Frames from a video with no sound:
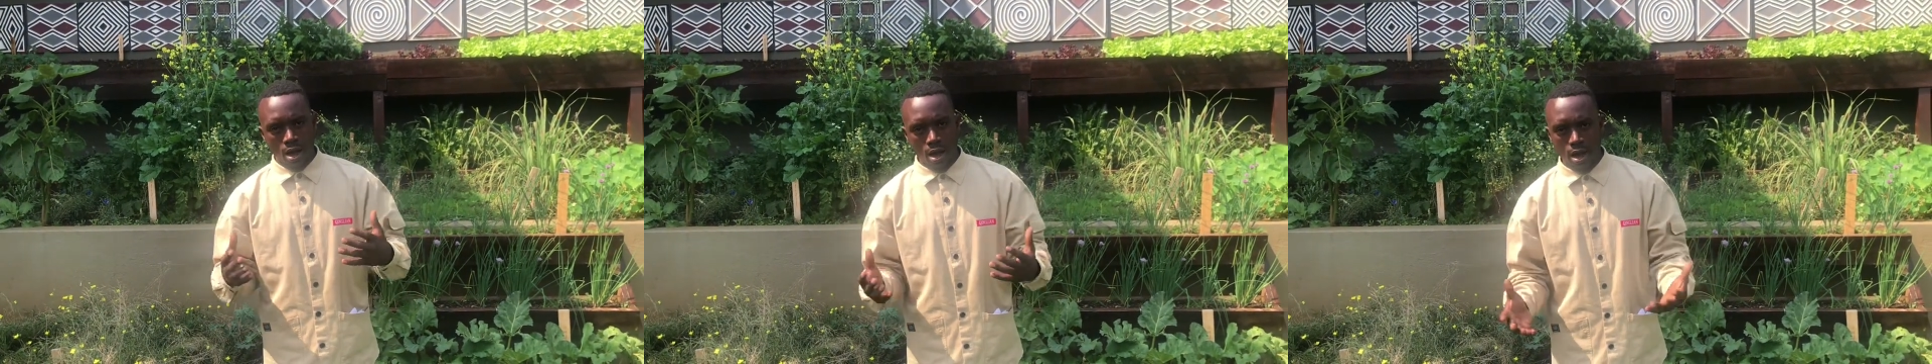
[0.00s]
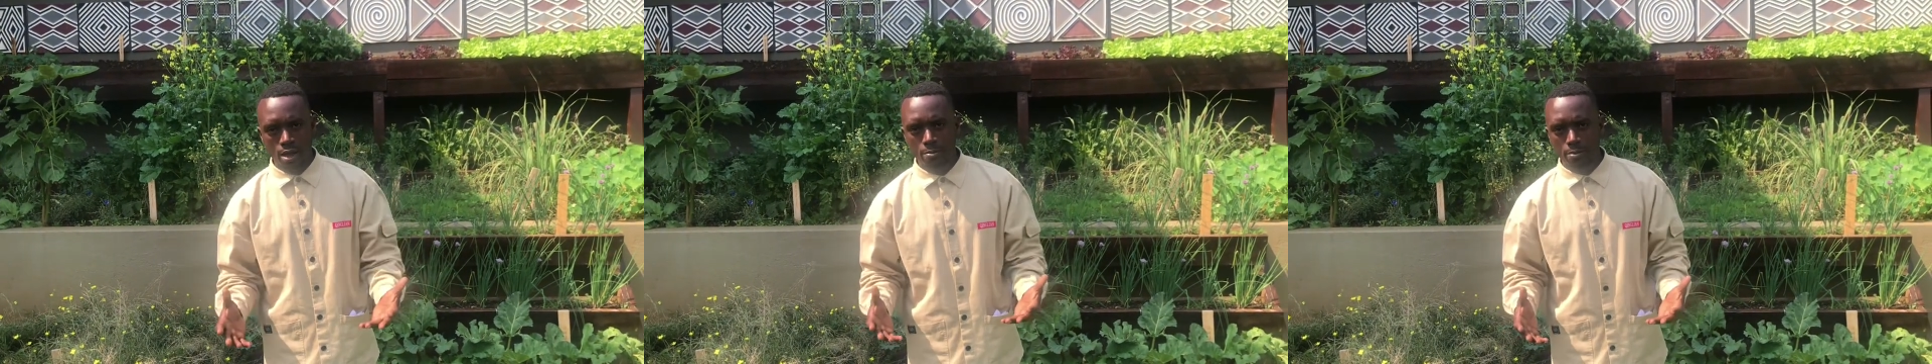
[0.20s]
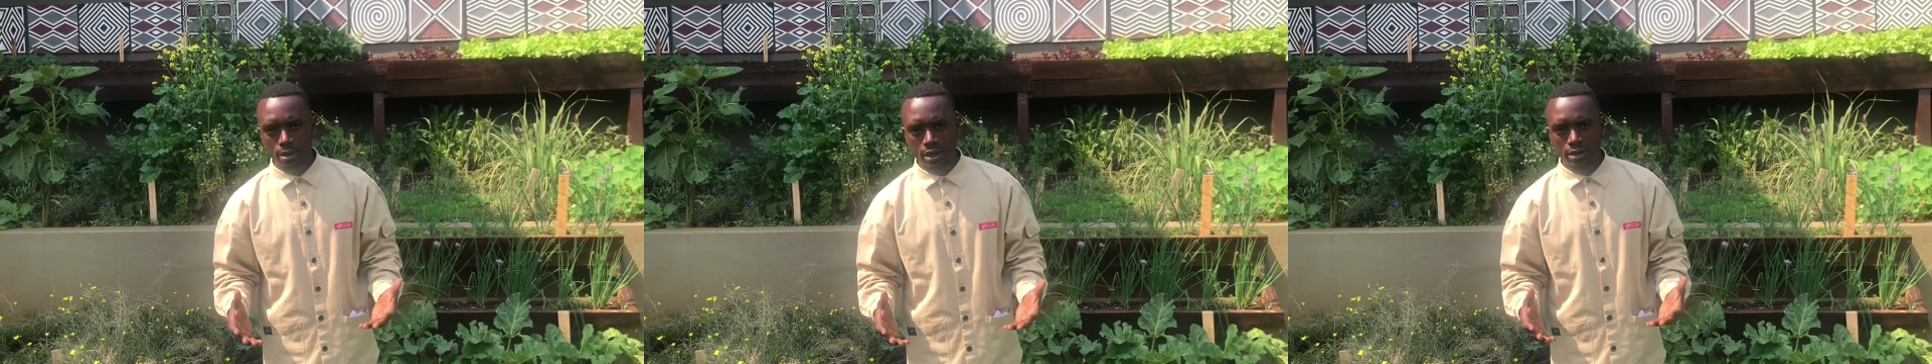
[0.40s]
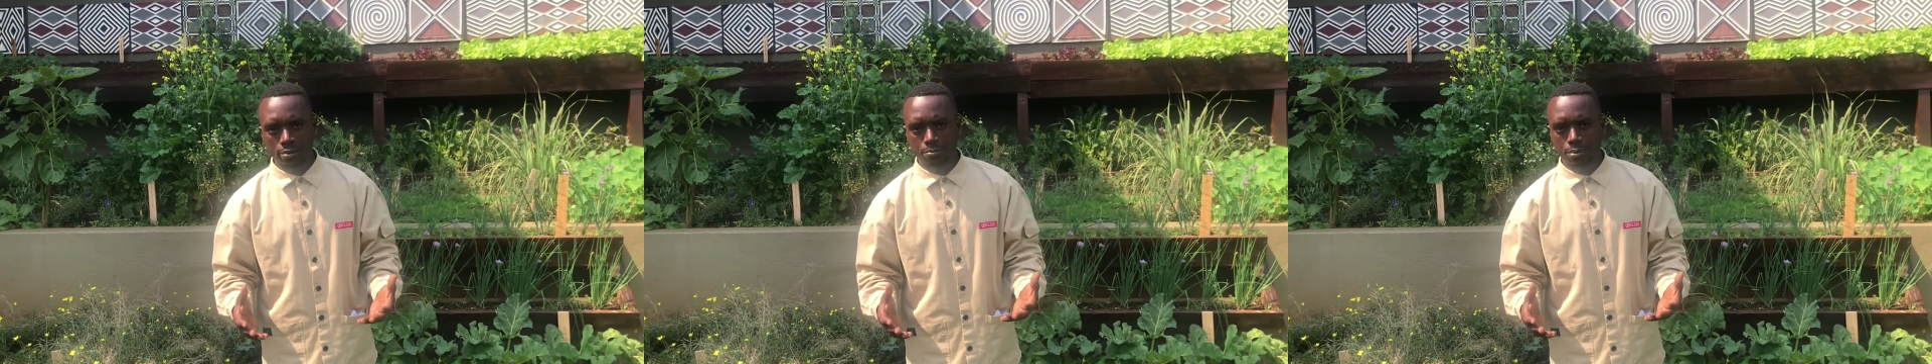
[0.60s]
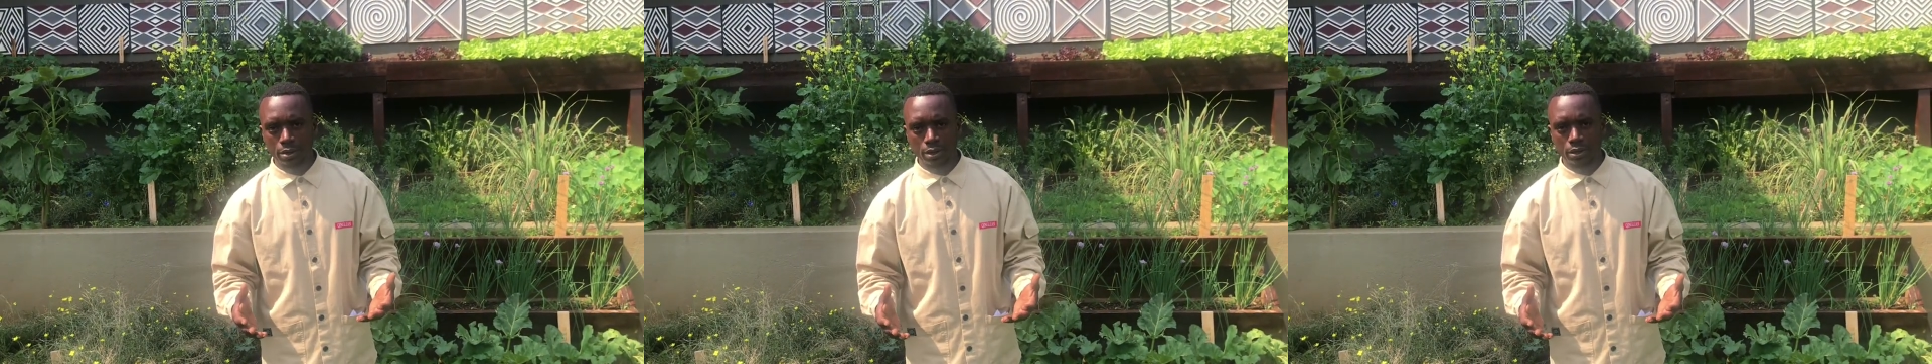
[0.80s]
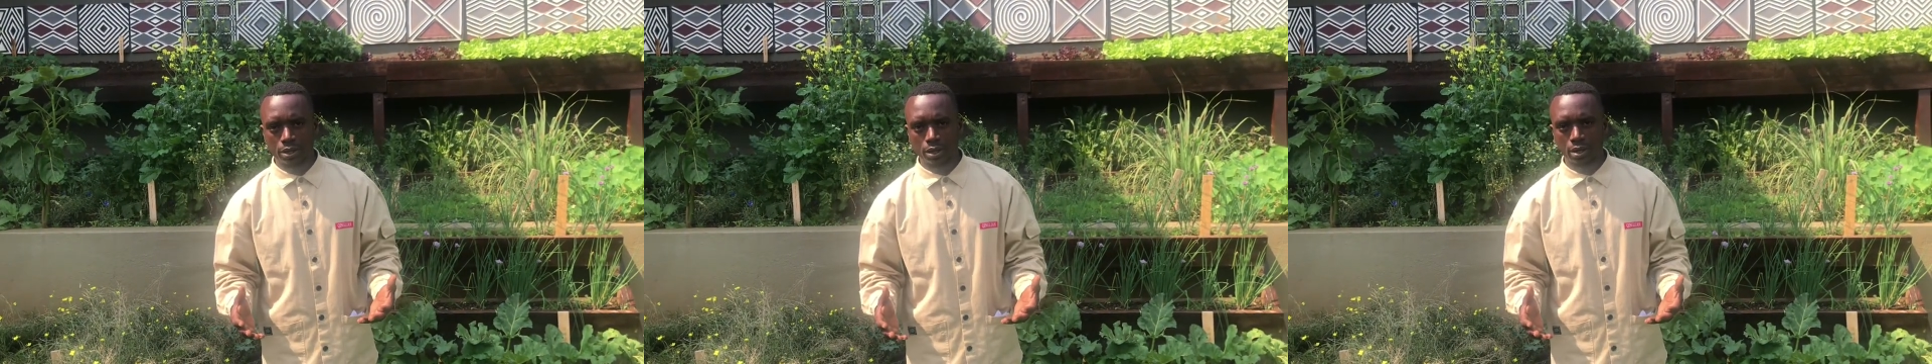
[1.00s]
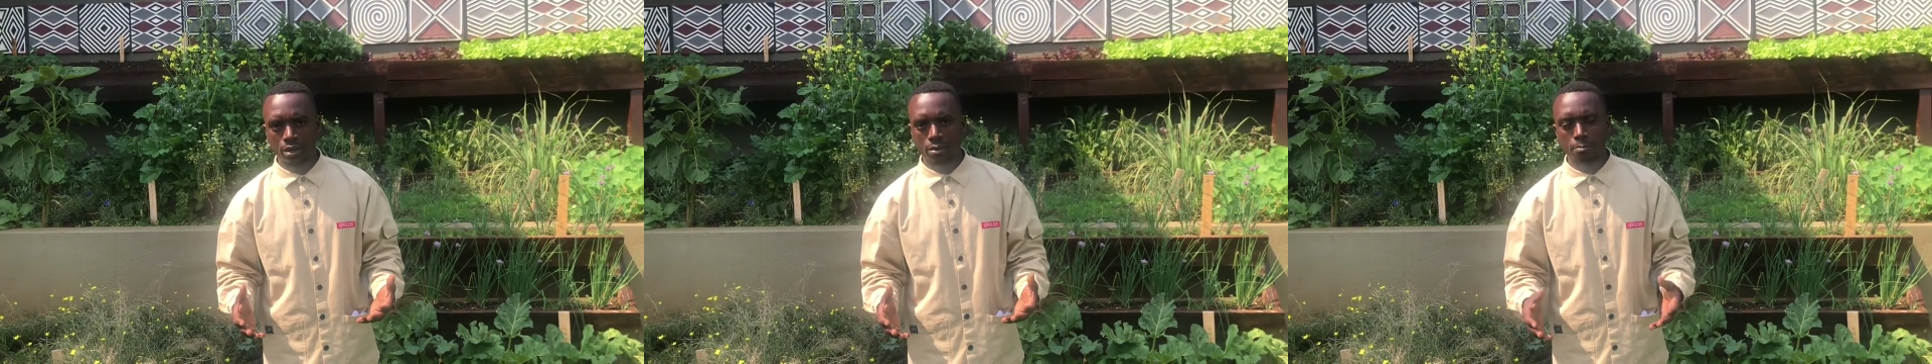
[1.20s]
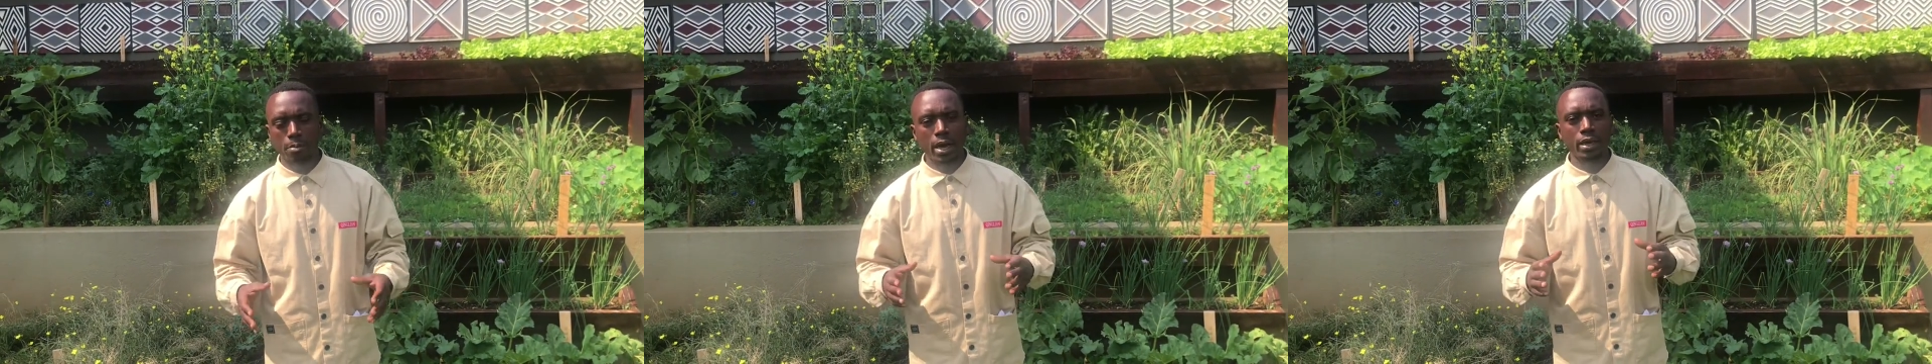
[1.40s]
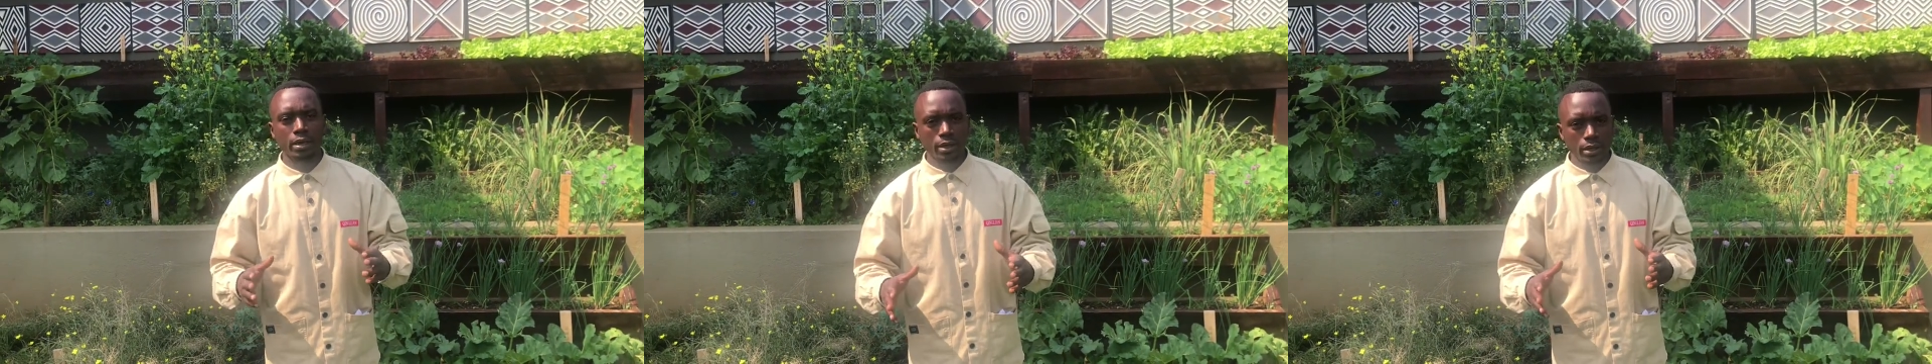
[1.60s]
high blood pressure, by